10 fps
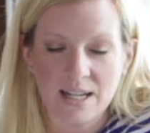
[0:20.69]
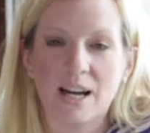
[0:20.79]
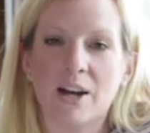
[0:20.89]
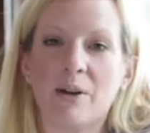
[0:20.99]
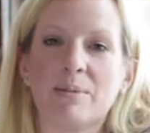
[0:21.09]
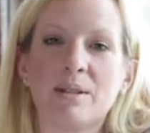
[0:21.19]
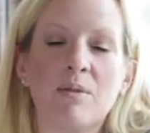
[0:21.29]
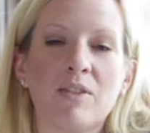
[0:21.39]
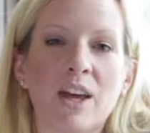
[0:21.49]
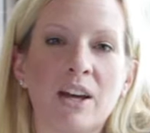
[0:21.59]
some
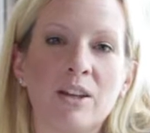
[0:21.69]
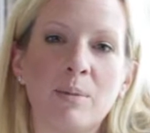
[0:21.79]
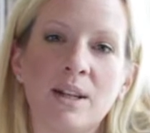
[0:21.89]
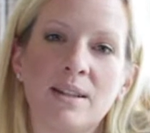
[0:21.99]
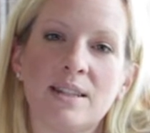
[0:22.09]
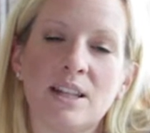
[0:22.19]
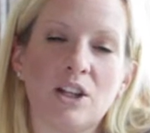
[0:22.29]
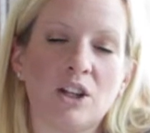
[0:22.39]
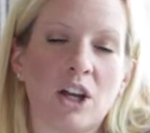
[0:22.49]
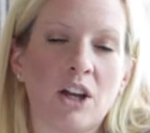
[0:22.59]
of the elements
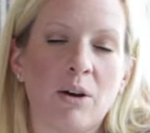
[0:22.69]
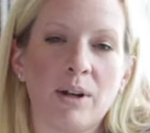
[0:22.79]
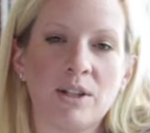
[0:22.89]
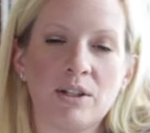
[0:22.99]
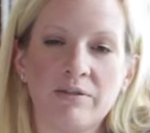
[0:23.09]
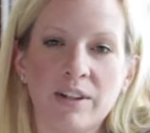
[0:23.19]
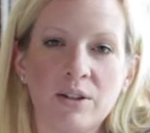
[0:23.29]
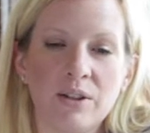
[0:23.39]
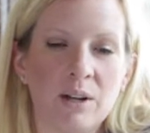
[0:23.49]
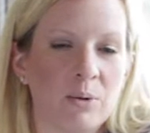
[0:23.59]
that can go into your
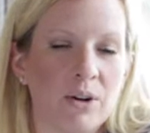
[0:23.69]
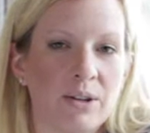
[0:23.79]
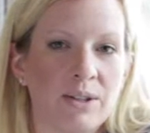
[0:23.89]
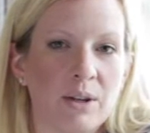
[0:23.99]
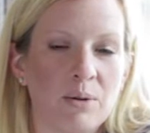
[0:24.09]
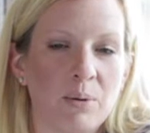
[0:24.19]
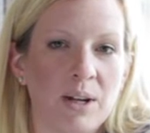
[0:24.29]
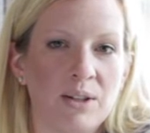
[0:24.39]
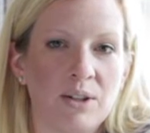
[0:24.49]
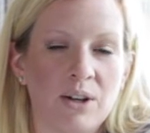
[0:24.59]
funnel, and we're also
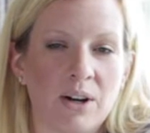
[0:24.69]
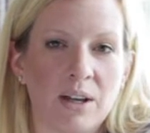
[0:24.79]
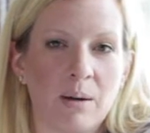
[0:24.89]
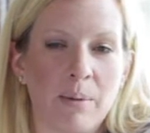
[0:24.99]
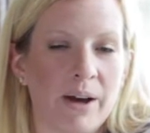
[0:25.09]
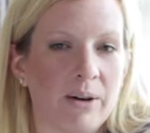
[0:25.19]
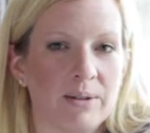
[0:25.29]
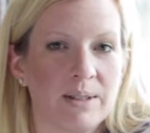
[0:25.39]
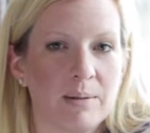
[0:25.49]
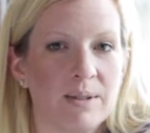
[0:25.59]
going to talk
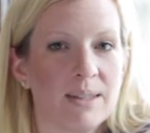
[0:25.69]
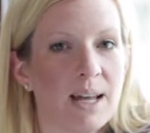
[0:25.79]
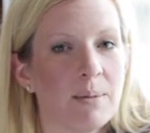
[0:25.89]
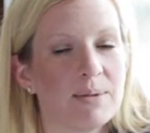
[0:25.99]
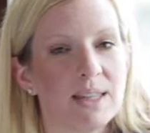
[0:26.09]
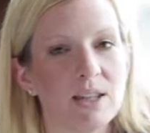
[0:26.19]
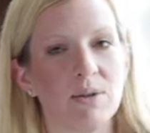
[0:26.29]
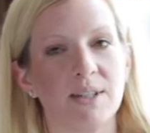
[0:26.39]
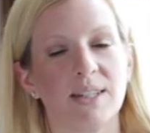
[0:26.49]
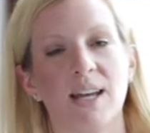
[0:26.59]
about some steps that
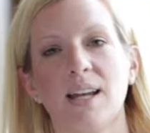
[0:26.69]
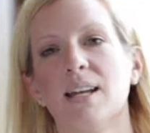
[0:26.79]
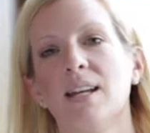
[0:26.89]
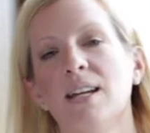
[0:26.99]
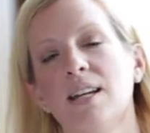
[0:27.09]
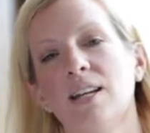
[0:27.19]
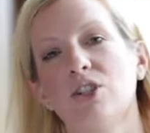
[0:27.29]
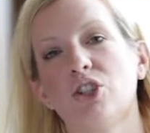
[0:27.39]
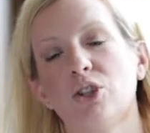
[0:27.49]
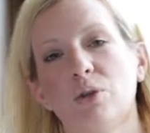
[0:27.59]
you can take
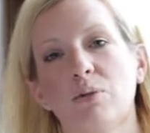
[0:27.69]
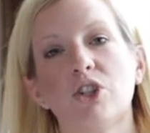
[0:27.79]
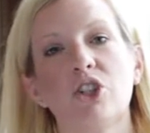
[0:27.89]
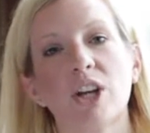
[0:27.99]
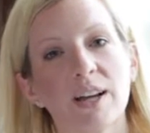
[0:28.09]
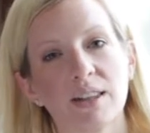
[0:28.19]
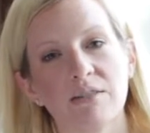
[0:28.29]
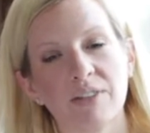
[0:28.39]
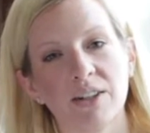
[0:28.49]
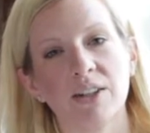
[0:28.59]
to check
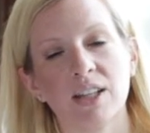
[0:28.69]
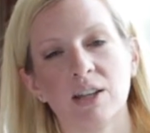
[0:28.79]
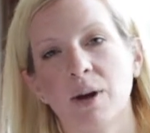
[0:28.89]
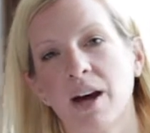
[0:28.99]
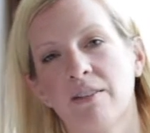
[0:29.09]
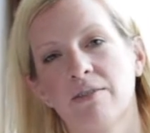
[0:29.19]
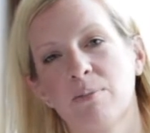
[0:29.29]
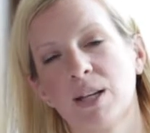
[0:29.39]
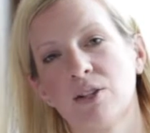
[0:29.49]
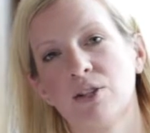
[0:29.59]
the funnel that you have,
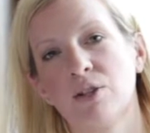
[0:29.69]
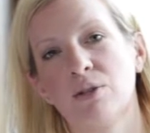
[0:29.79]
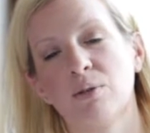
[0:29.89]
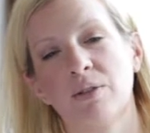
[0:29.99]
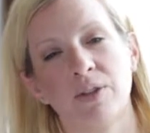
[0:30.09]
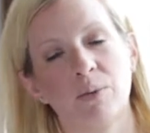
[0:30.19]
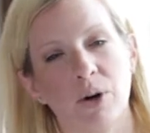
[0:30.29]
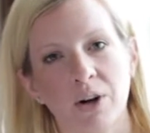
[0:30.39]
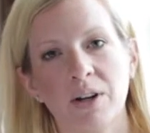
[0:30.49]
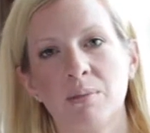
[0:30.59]
because if you
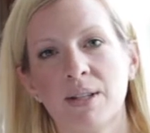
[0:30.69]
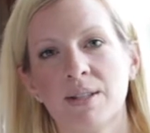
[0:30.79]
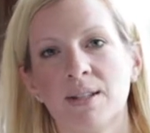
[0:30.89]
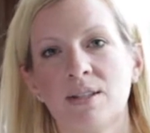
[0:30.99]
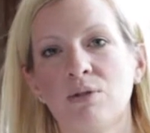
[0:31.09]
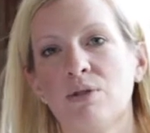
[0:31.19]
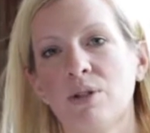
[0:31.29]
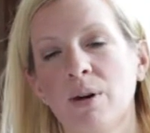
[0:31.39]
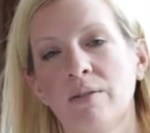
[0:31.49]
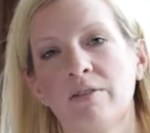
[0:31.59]
are in business, you
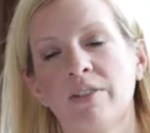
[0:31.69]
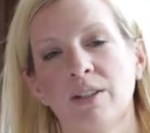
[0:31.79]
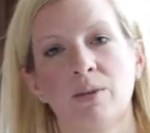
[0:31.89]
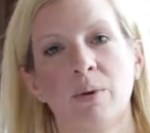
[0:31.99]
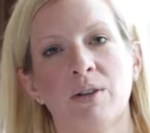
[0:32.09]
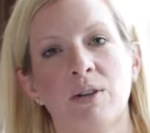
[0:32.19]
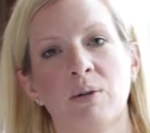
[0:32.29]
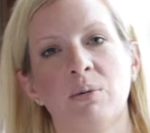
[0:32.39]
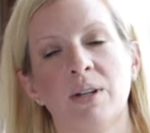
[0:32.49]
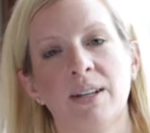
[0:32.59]
do have a funnel, whether
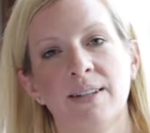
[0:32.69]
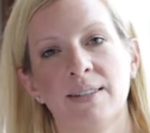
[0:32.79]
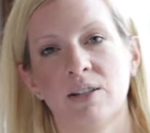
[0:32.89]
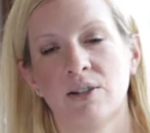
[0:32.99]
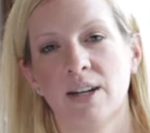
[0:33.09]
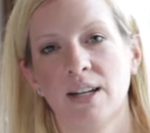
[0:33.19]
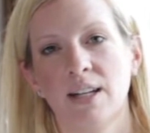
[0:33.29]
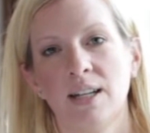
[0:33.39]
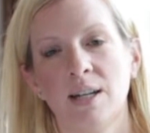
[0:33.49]
you realize it or not.